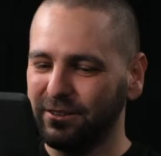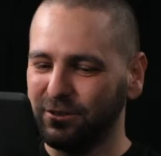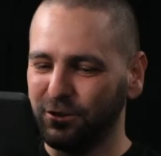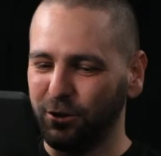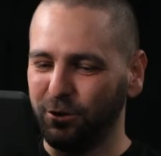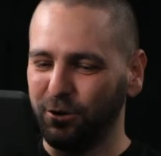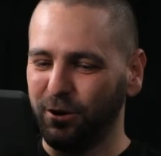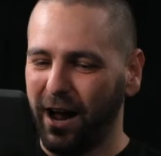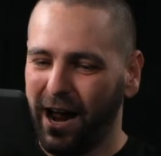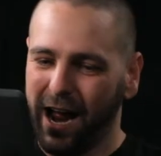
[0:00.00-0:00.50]

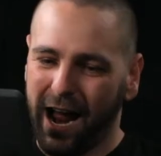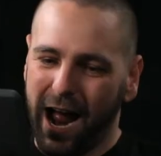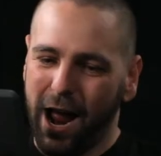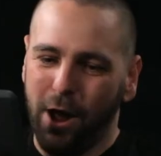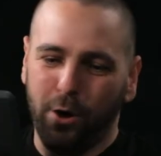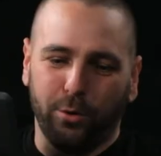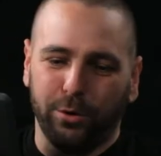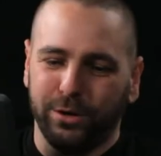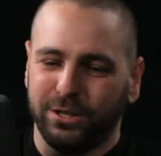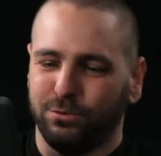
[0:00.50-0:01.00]
So I, I
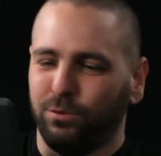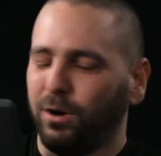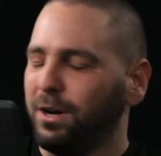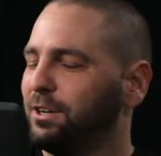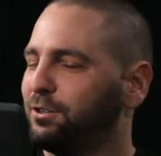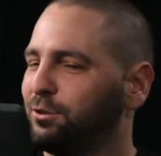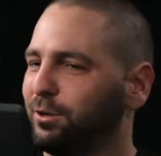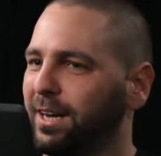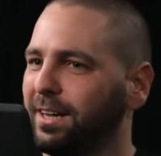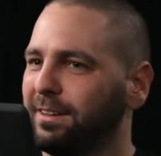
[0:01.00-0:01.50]
always
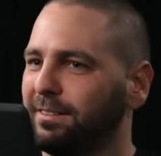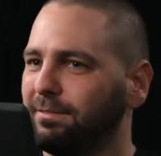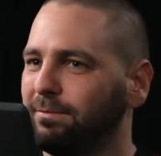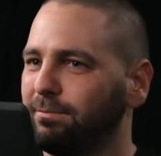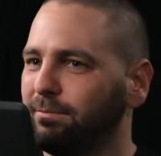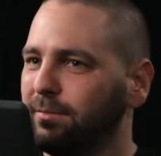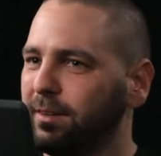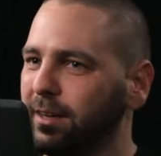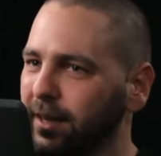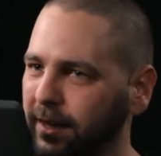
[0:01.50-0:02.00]
wanted to get
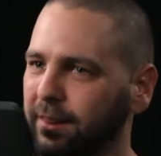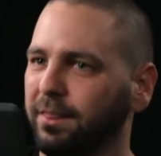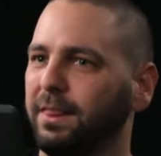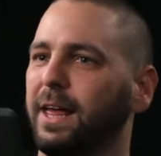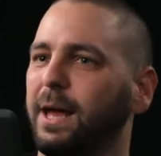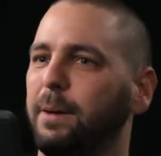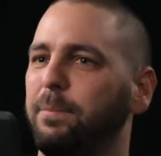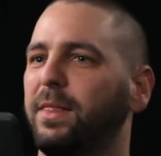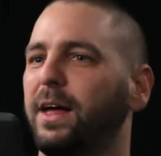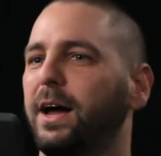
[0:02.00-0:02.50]
in
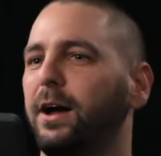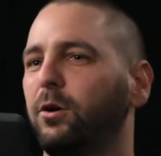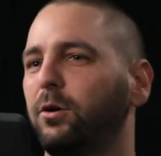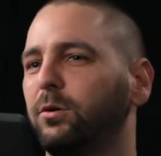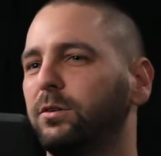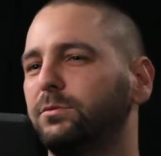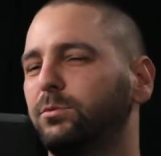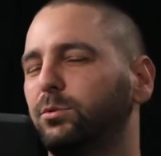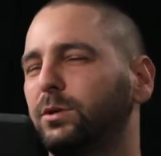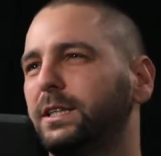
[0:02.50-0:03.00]
depth. I
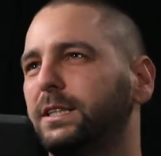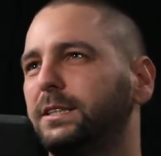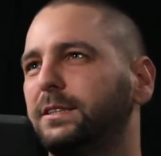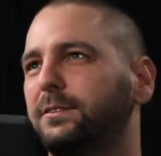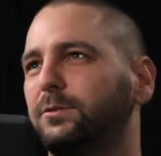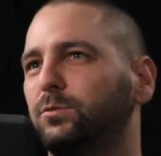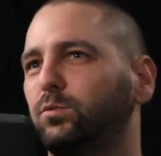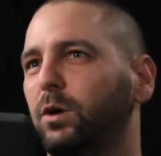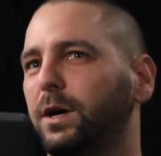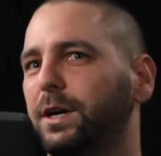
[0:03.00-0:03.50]

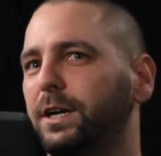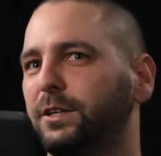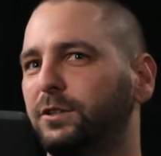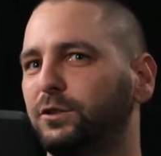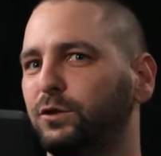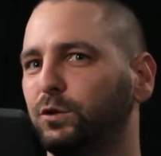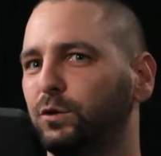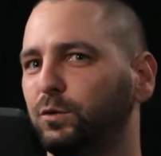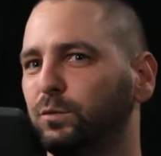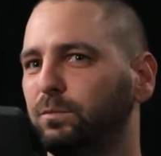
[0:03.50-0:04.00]
always wanted
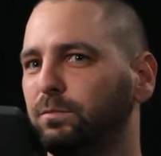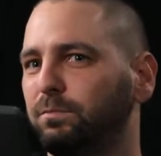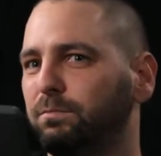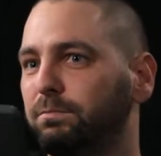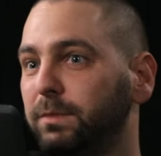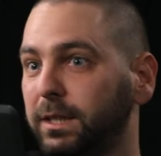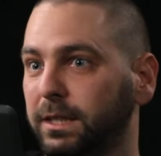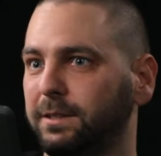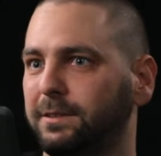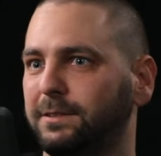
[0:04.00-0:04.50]
to
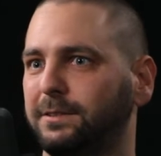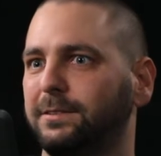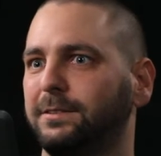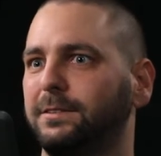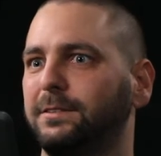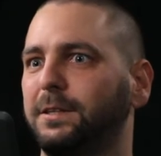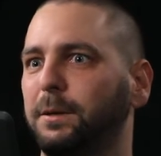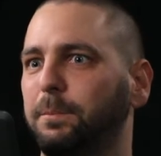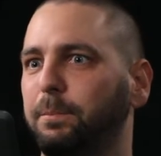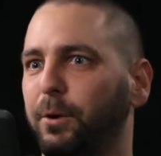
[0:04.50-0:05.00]
meet
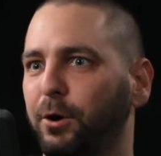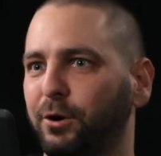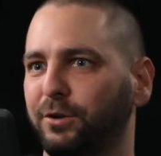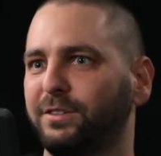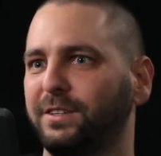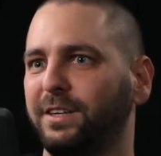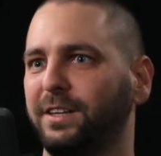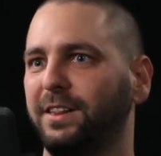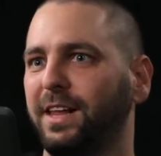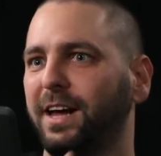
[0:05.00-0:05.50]
the
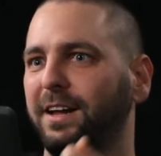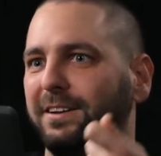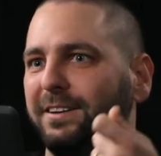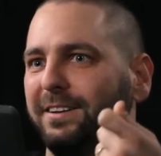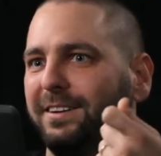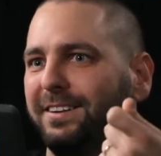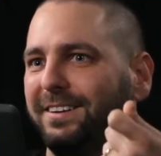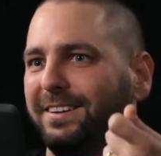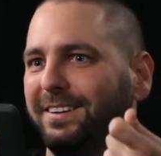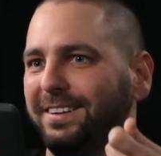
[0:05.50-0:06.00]
person that
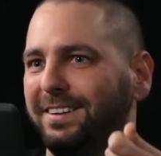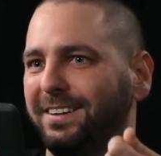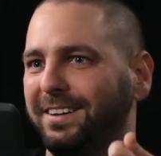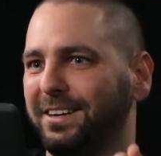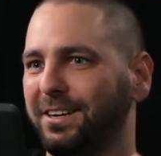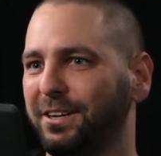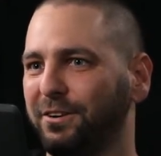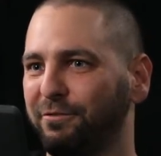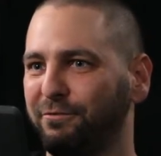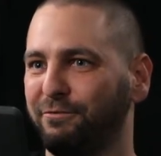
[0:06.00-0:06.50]

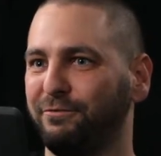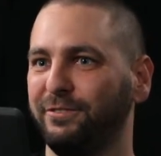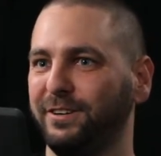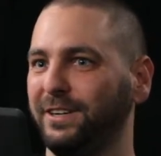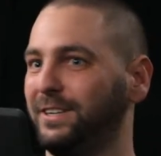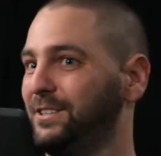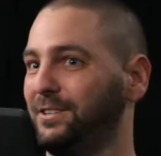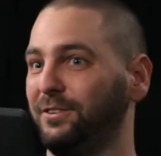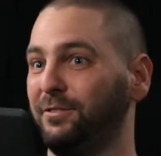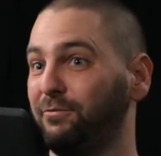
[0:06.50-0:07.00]
in,
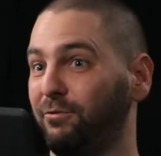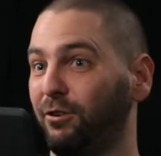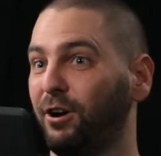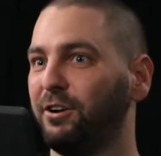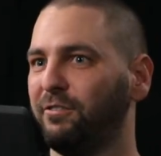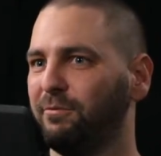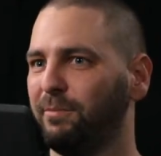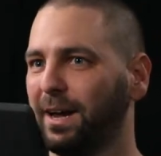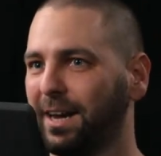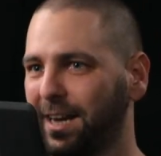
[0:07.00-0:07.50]
is in
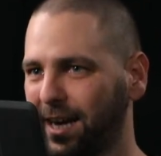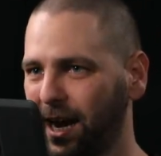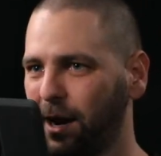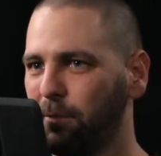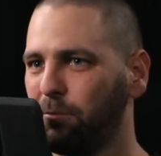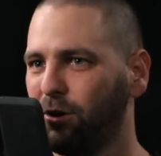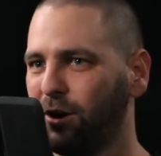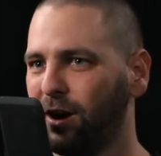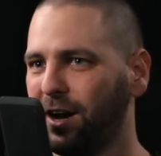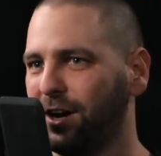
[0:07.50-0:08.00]
front of my
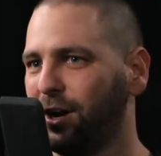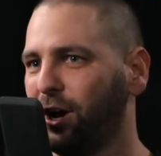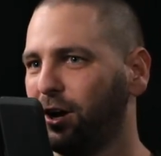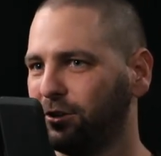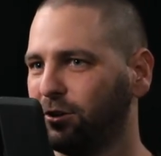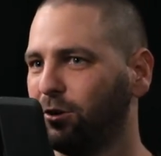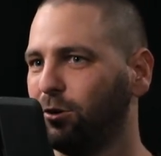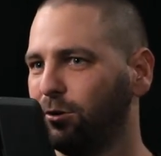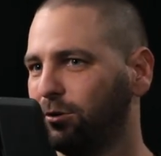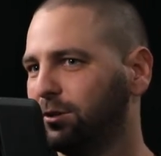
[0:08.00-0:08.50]
camera, and
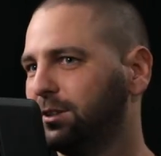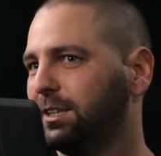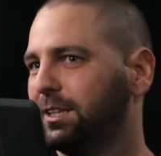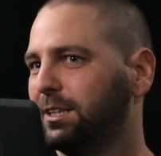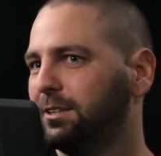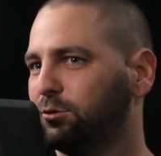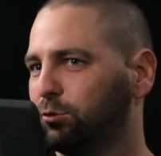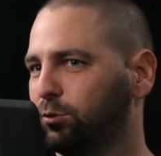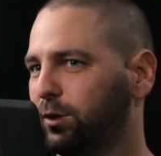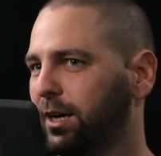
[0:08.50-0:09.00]
not
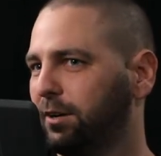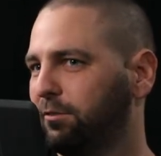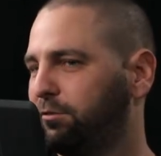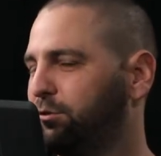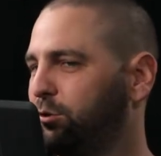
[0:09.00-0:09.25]
only to get